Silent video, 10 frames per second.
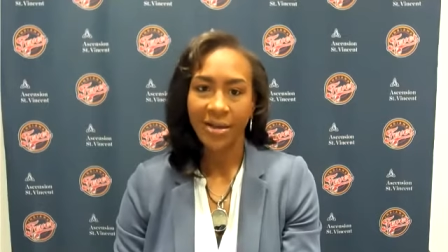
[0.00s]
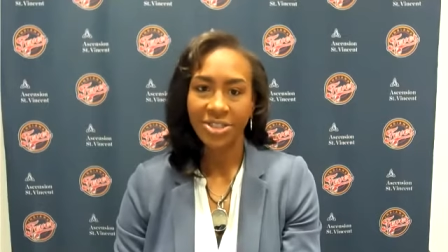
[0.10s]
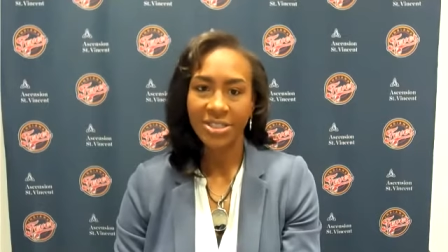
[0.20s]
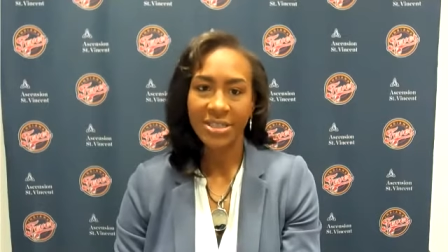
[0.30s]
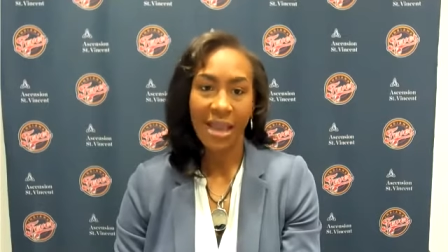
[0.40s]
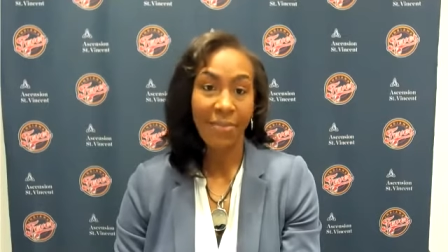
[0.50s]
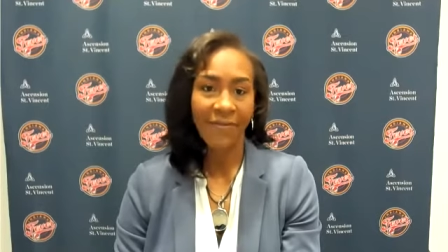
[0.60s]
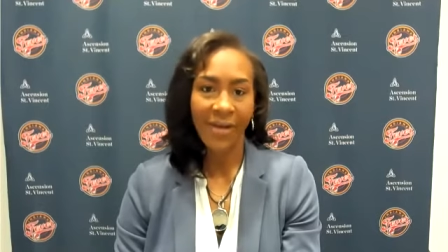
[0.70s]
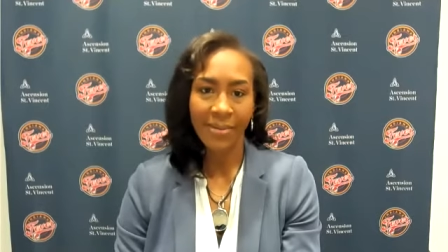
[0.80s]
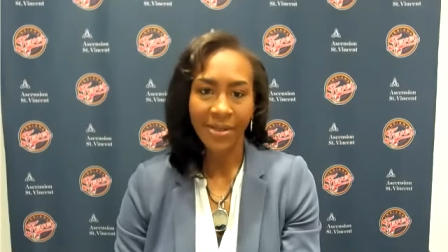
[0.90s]
just to have
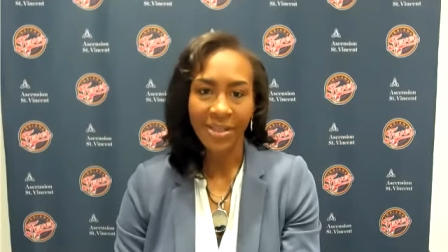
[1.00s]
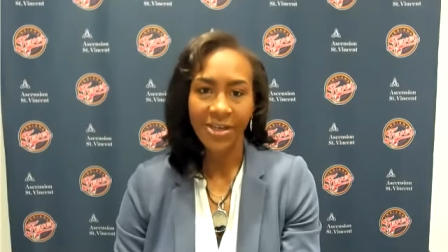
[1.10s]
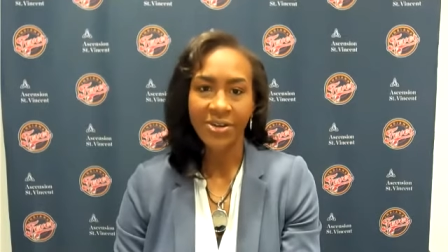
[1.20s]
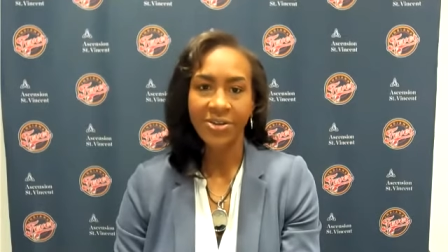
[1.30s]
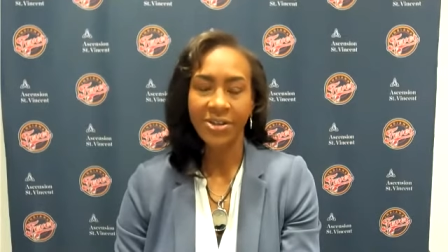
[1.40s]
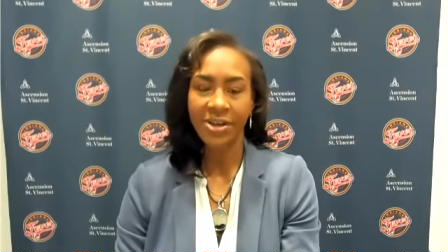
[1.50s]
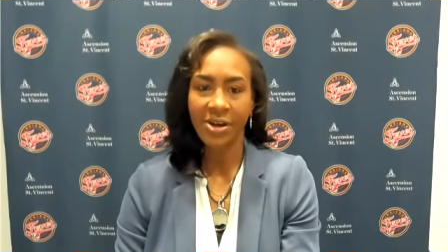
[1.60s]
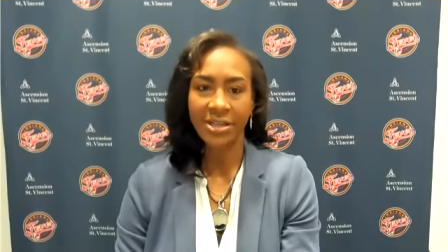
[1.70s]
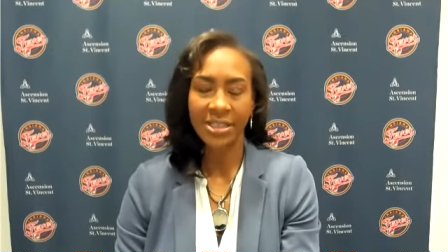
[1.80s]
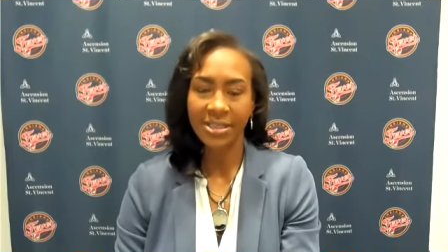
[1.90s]
my family there. You
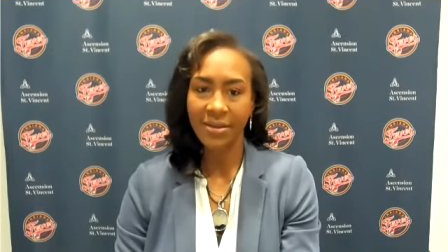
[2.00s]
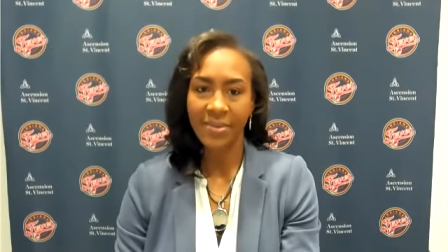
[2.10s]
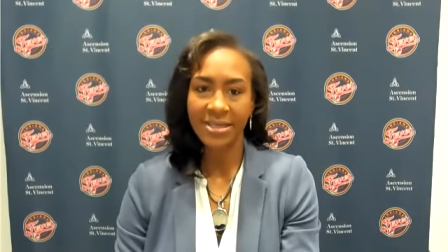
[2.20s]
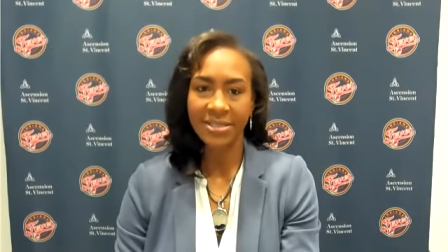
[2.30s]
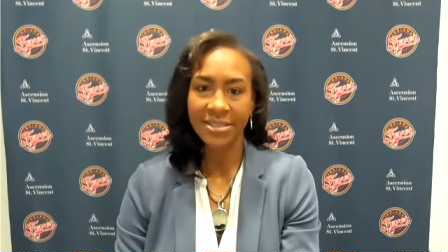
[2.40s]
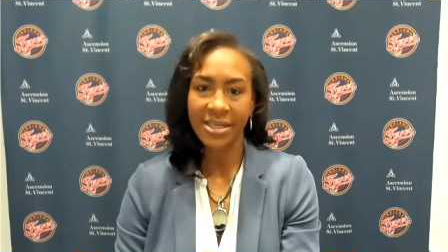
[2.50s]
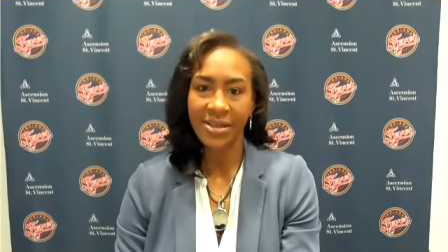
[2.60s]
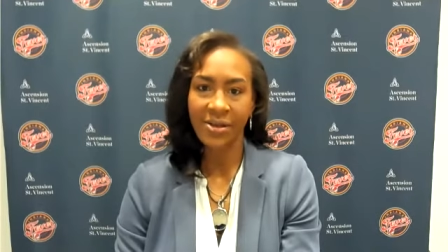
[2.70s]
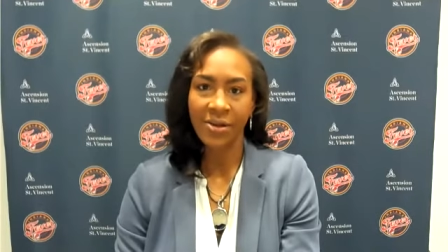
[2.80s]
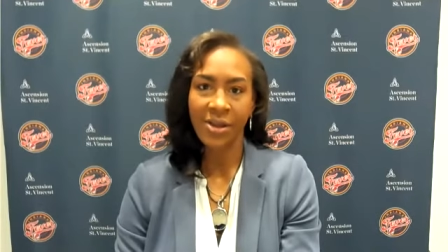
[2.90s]
know, I think the biggest
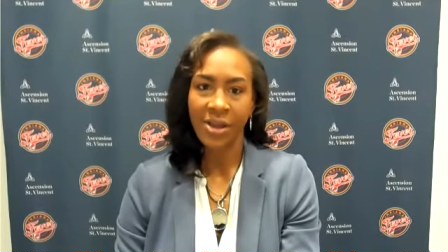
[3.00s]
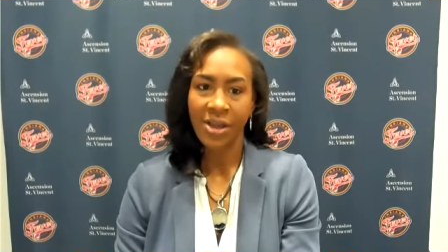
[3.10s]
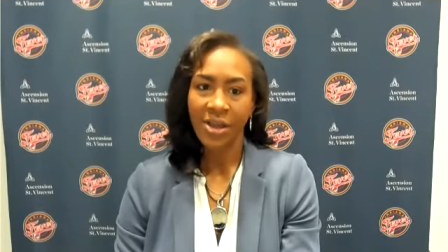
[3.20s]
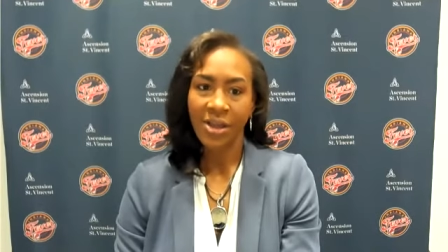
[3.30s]
thing,